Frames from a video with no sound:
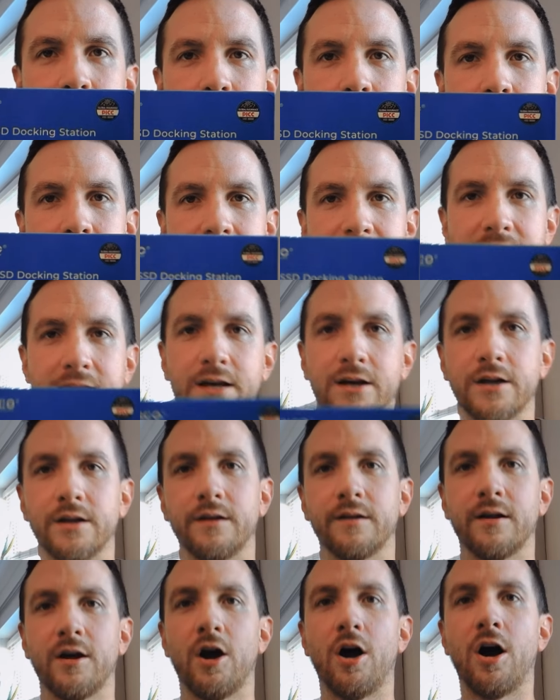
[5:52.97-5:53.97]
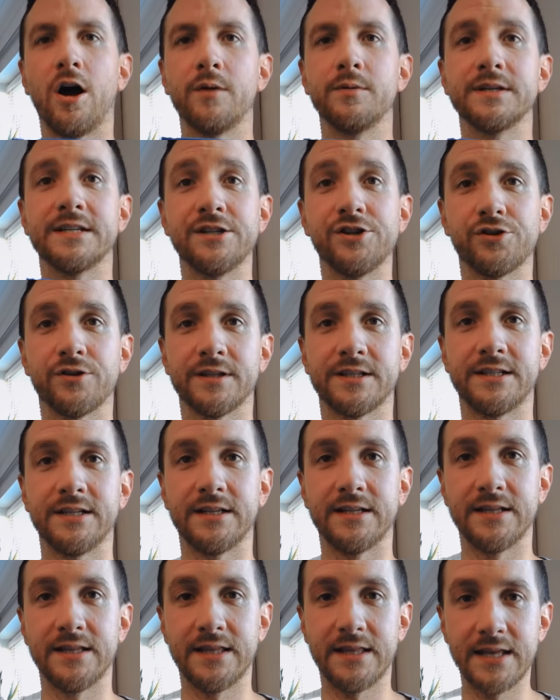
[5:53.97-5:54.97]
per second. I was
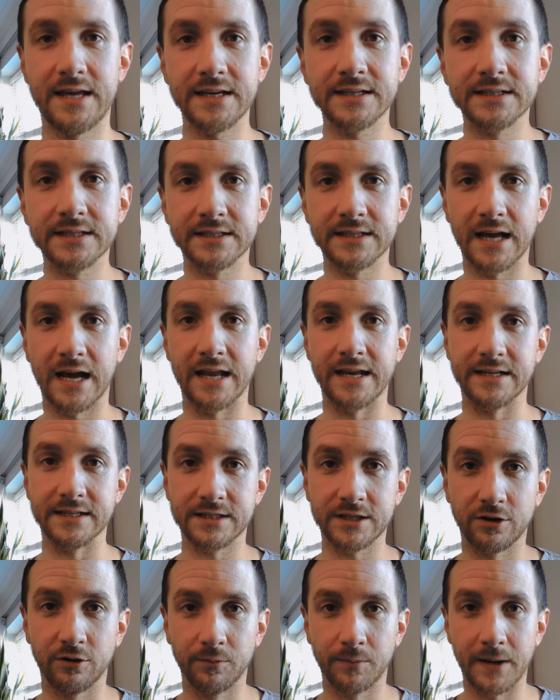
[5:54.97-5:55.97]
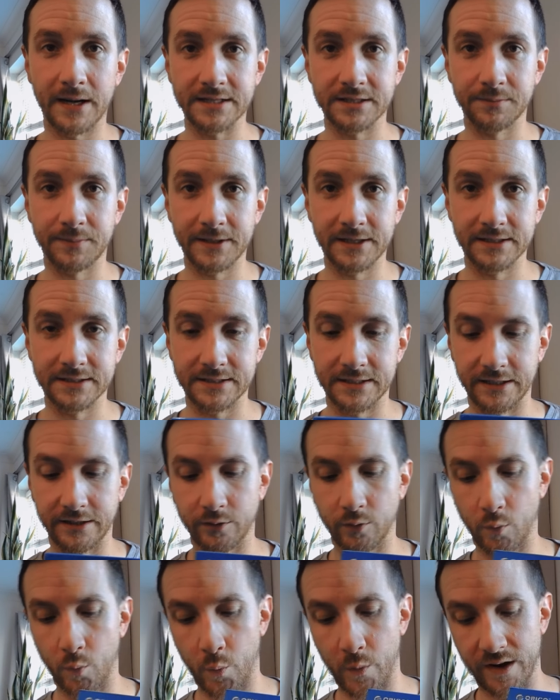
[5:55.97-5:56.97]
interested in this and its compatibility
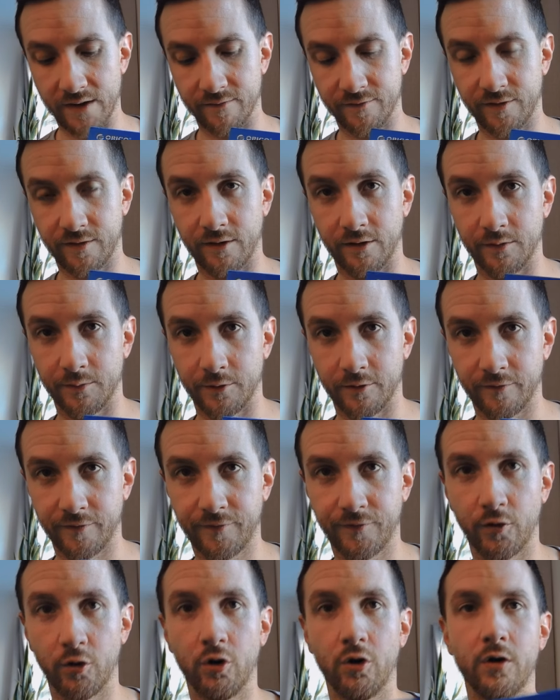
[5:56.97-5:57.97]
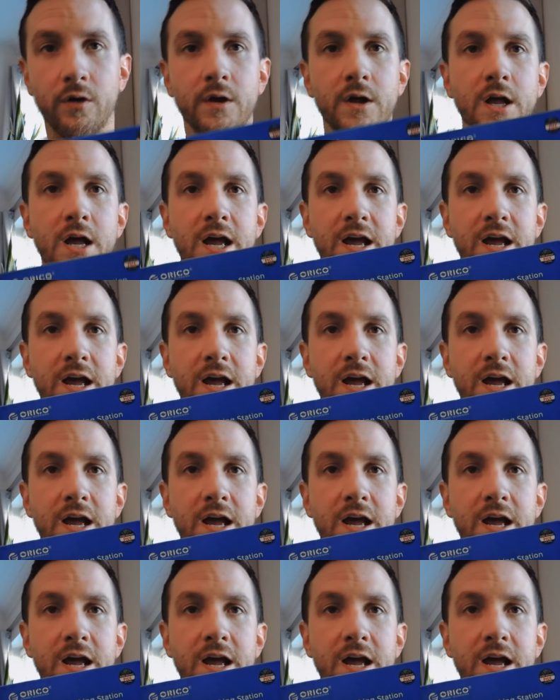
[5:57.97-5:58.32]
with Thunderbolt 4.